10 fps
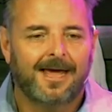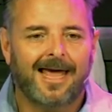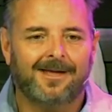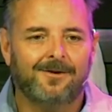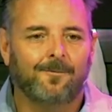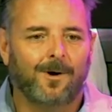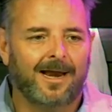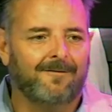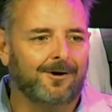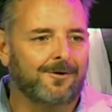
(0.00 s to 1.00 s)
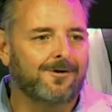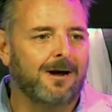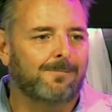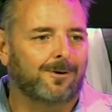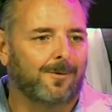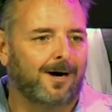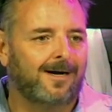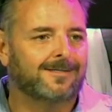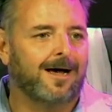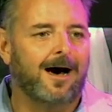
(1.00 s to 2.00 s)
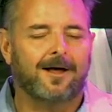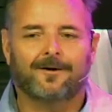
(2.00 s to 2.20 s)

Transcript: and whatever your number was, odd